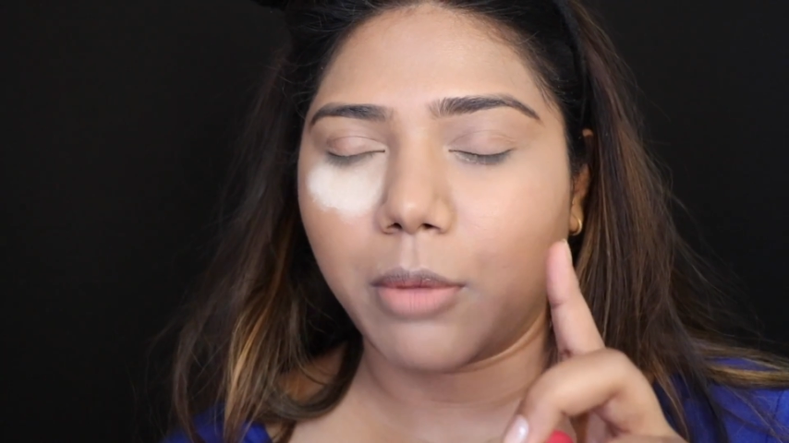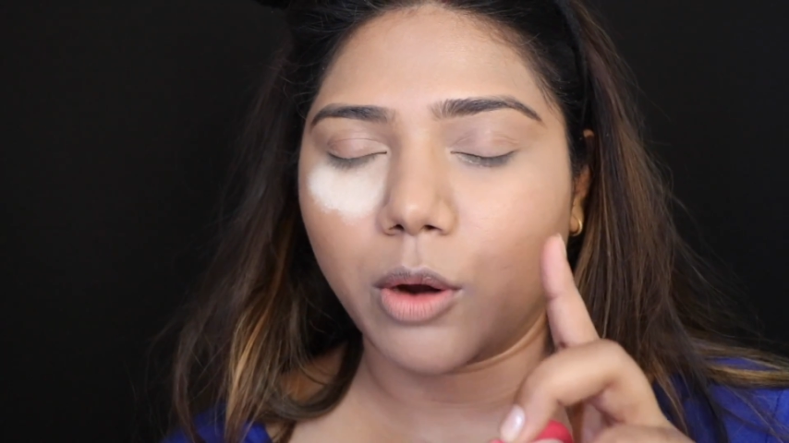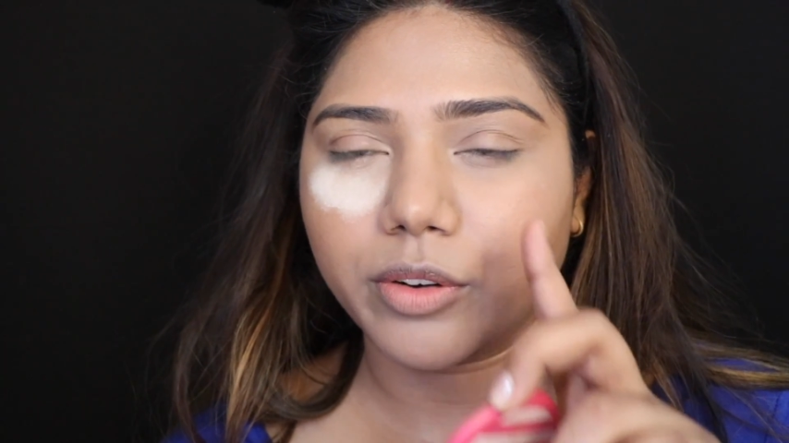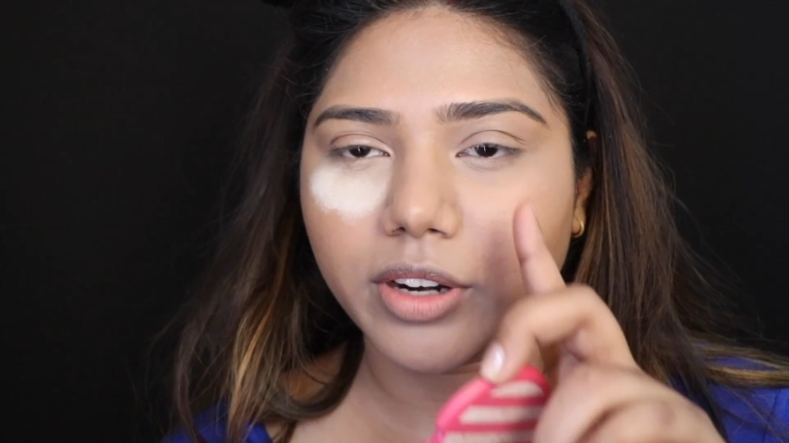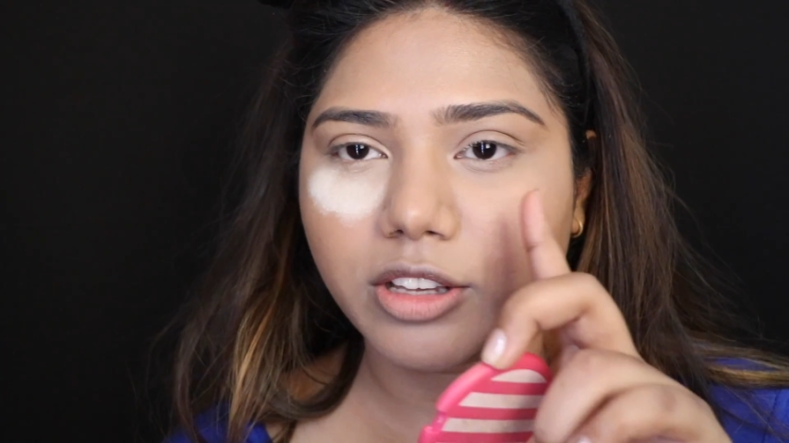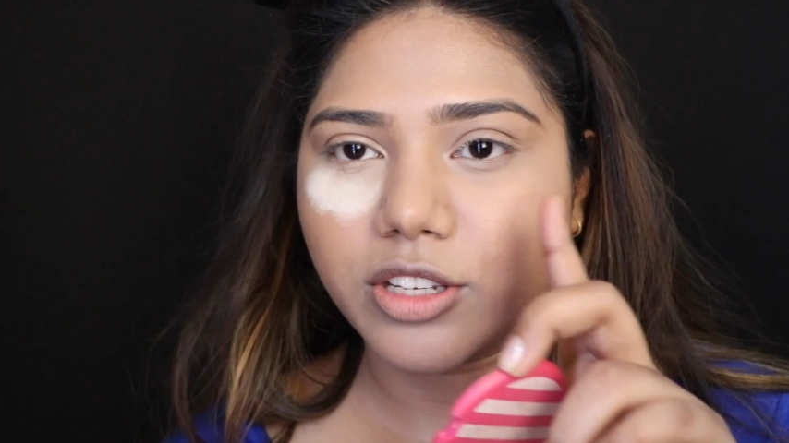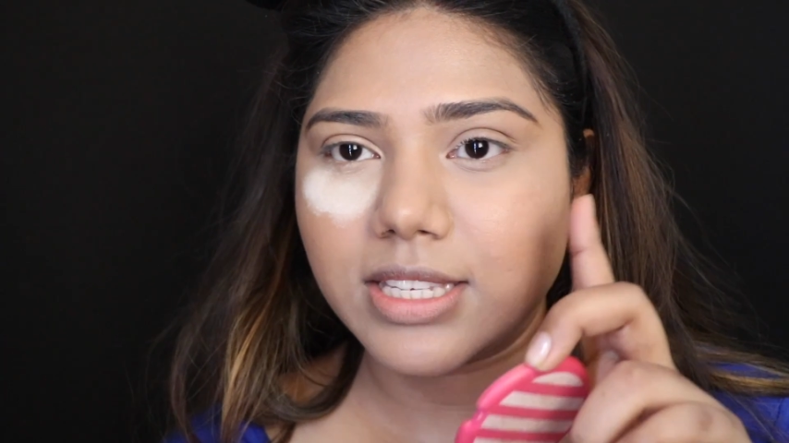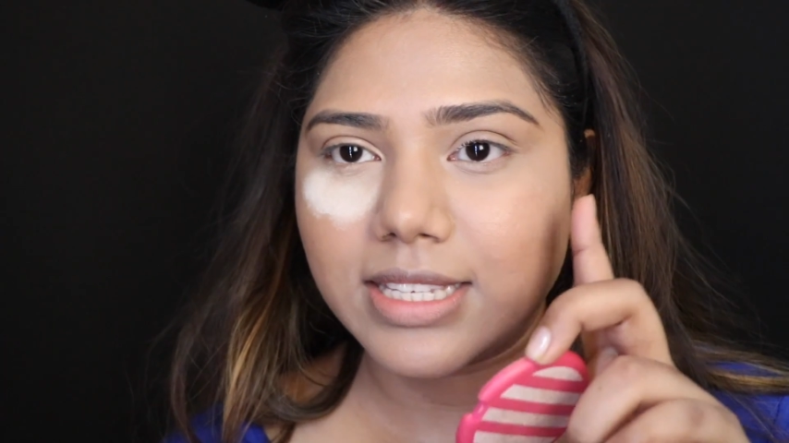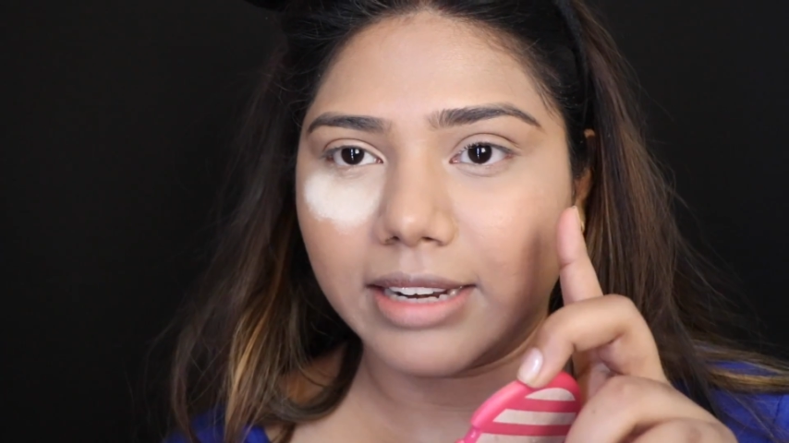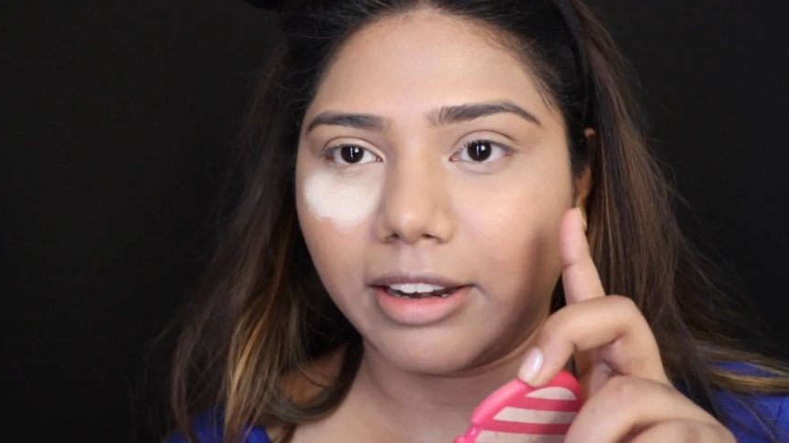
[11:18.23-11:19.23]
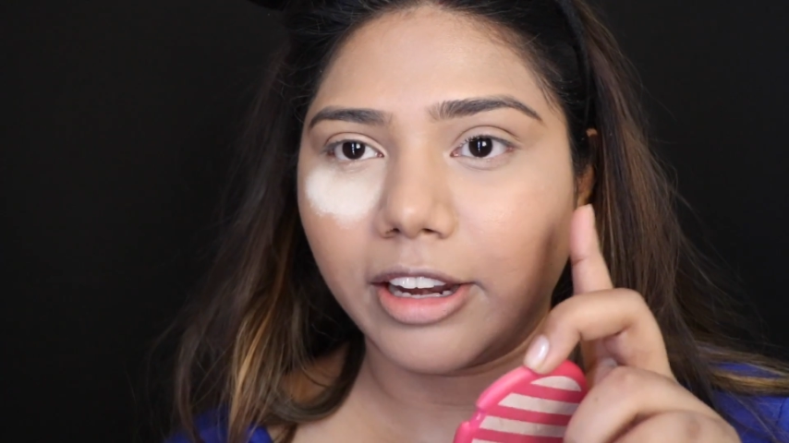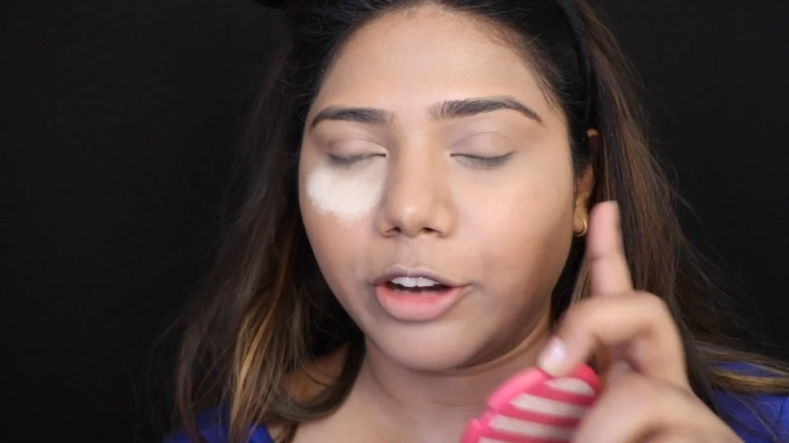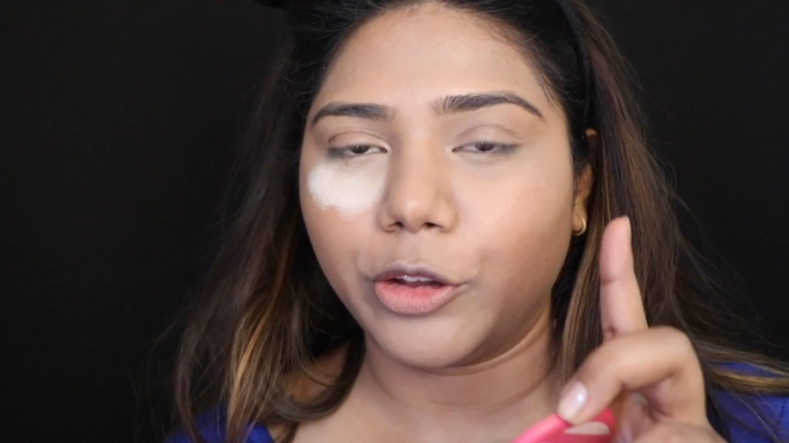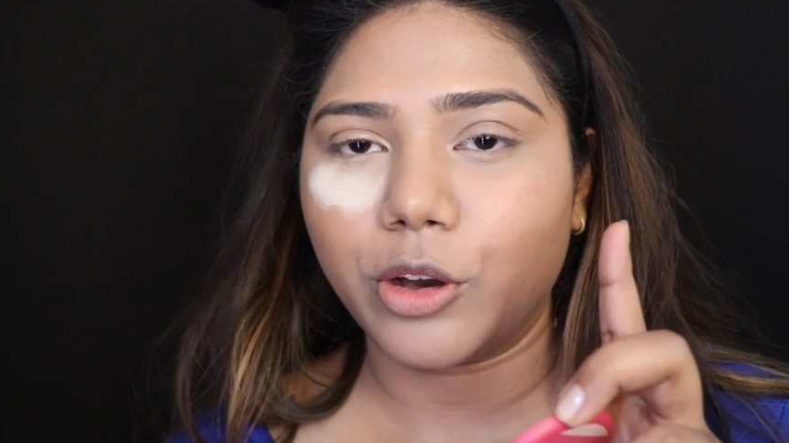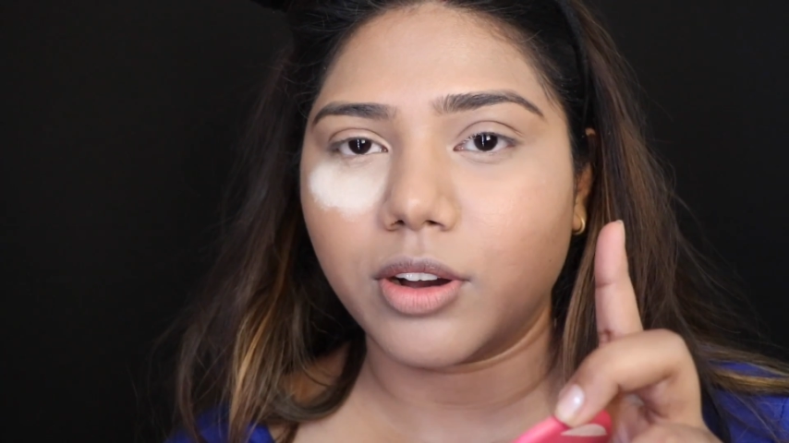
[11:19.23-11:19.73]
powder and just set it
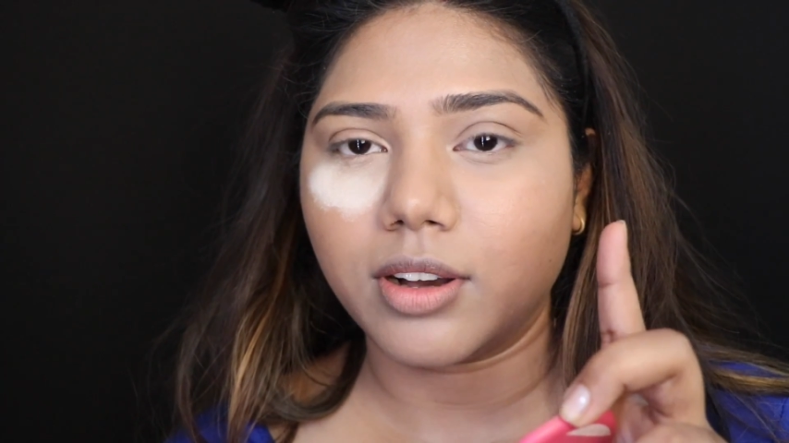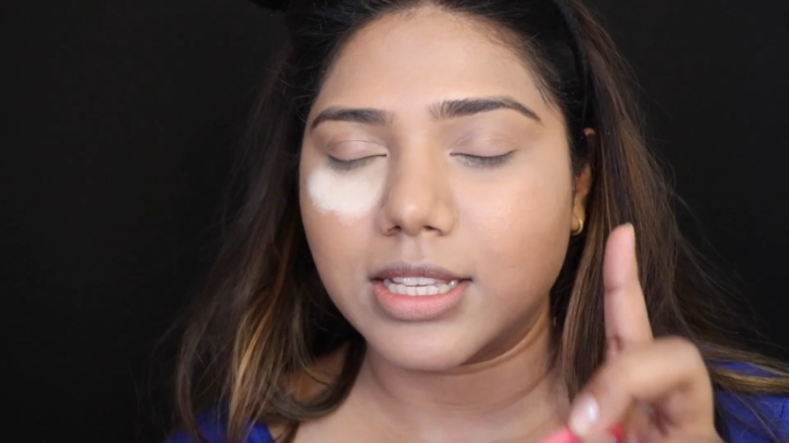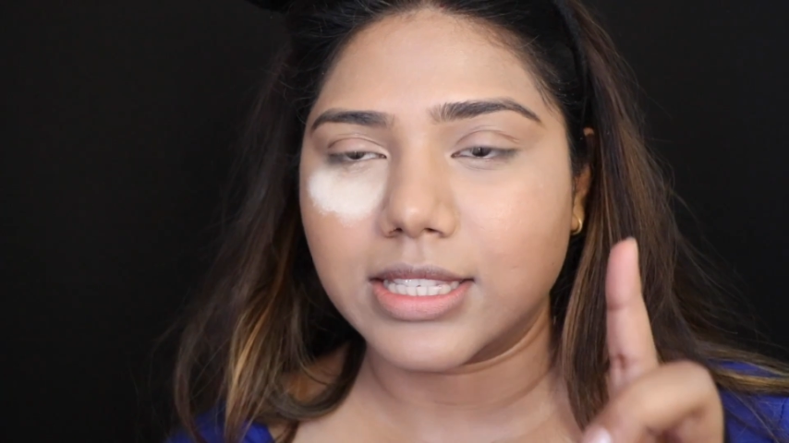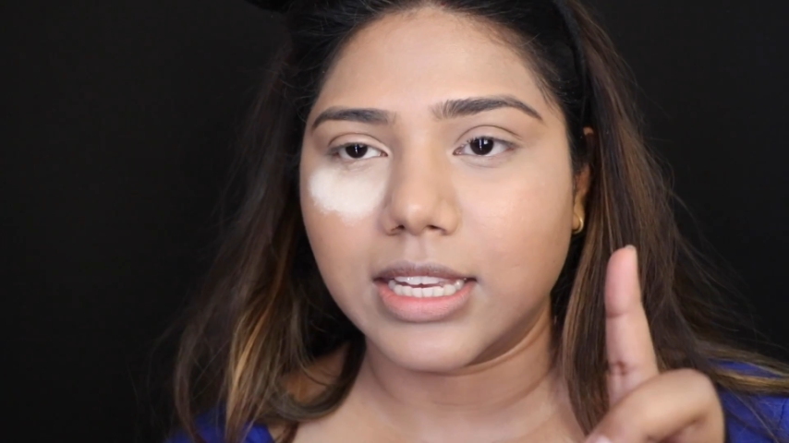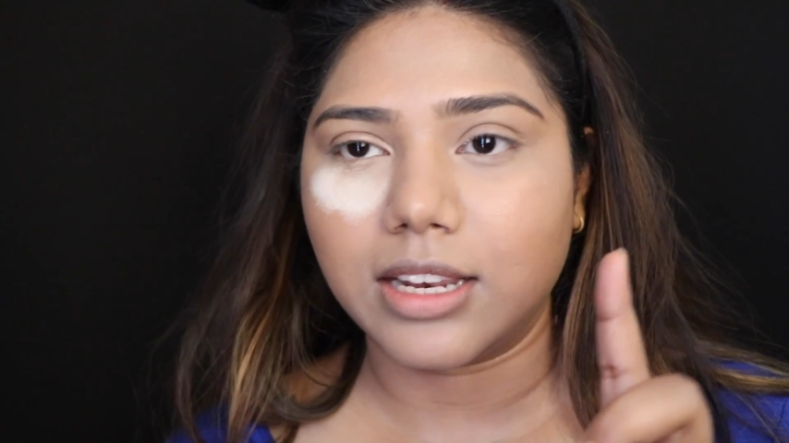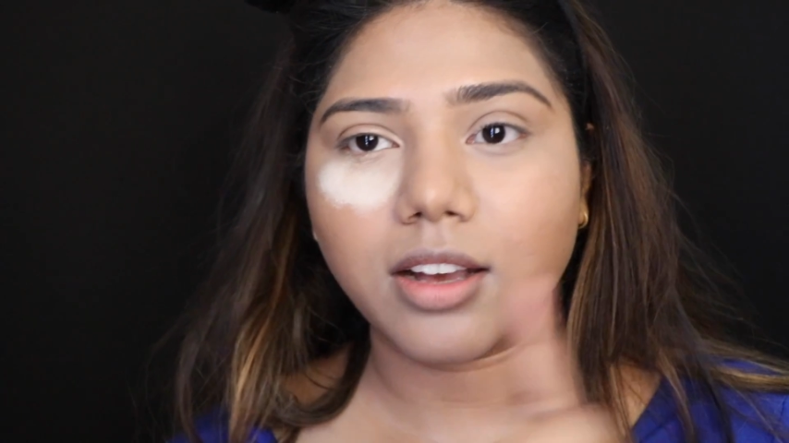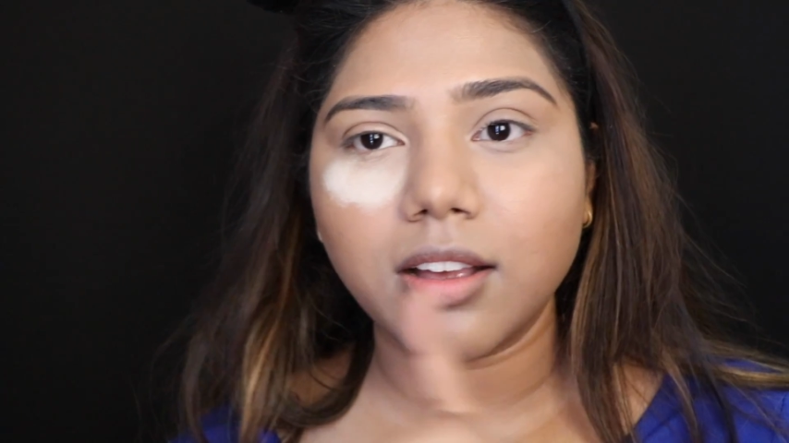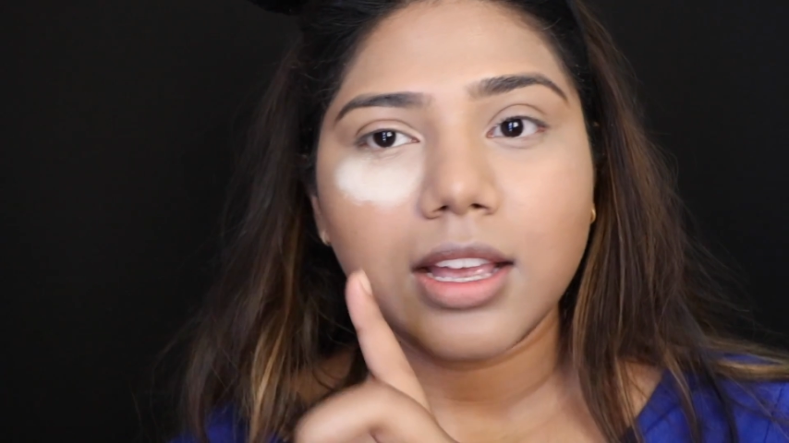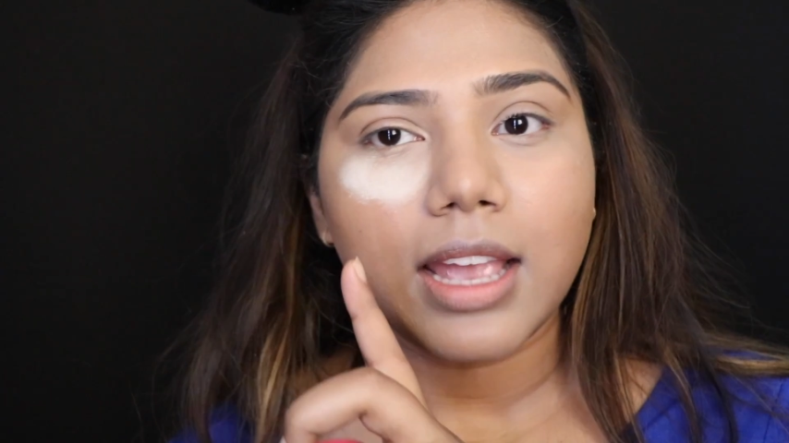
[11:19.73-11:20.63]
into your concealer,